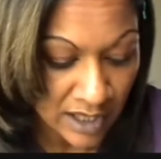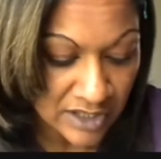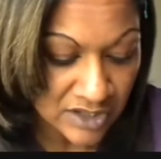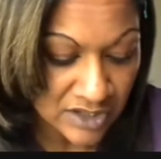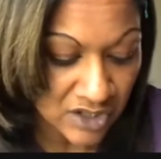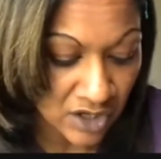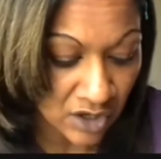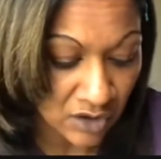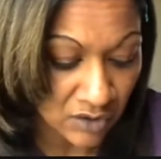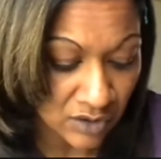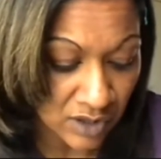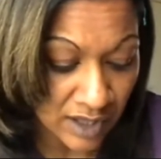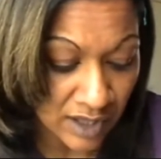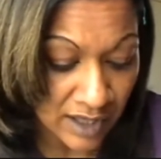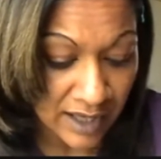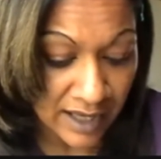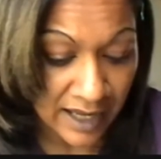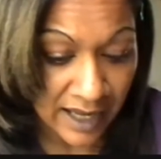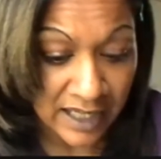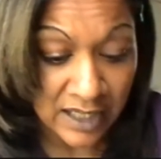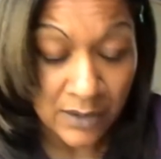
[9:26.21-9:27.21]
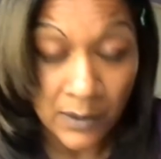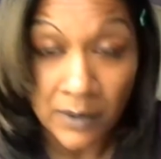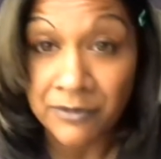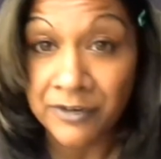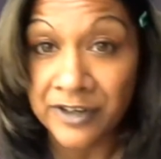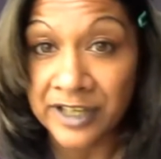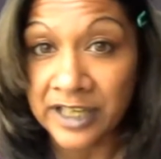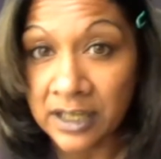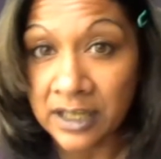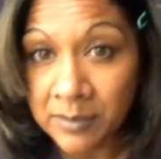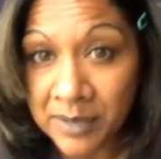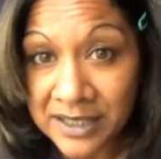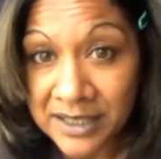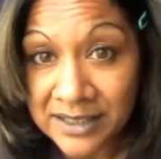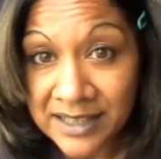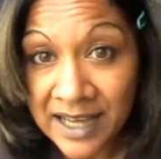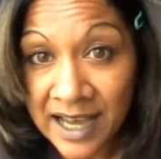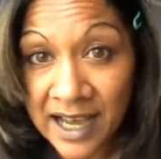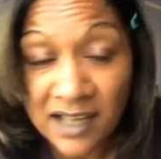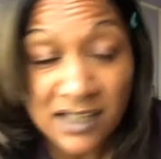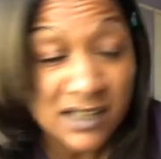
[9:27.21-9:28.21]
So anyone feeling a
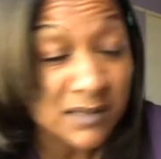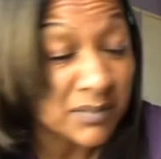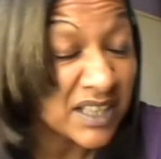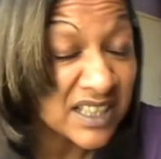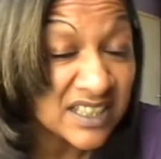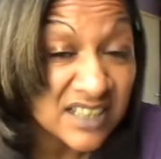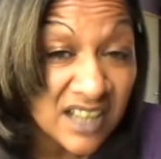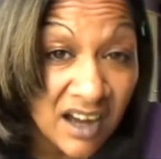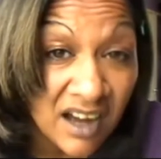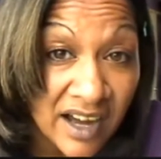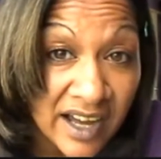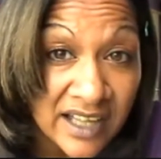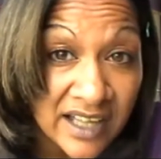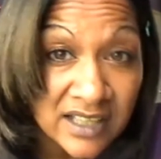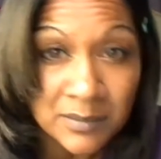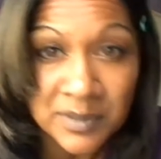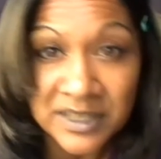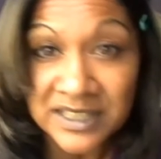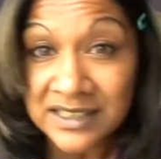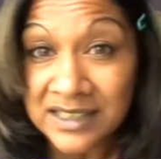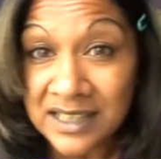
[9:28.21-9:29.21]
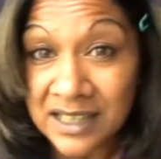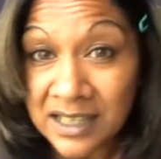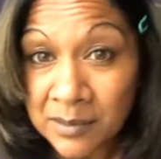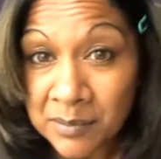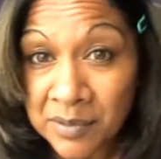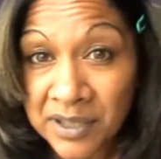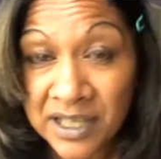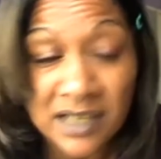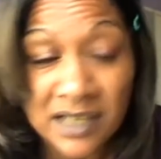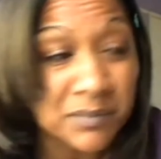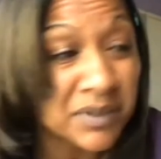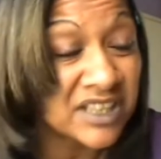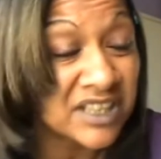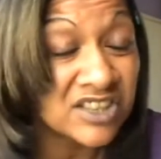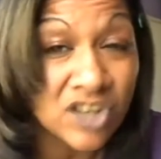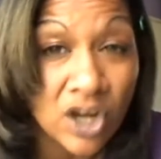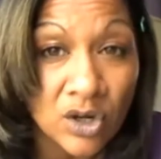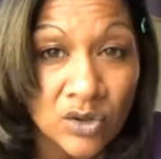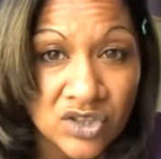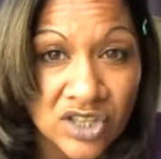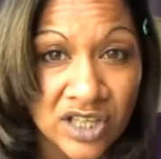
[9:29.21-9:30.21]
bit down, a bit tired, a bit sleepy, a
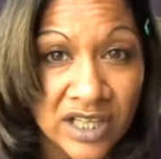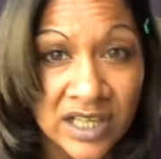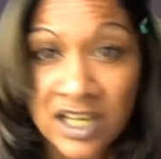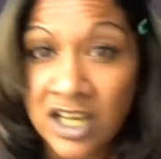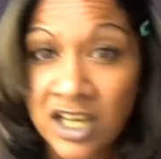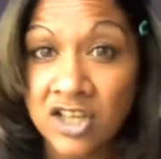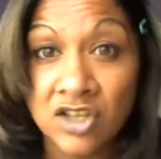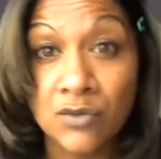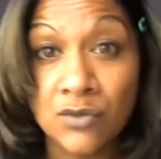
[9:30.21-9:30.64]
bit dozy?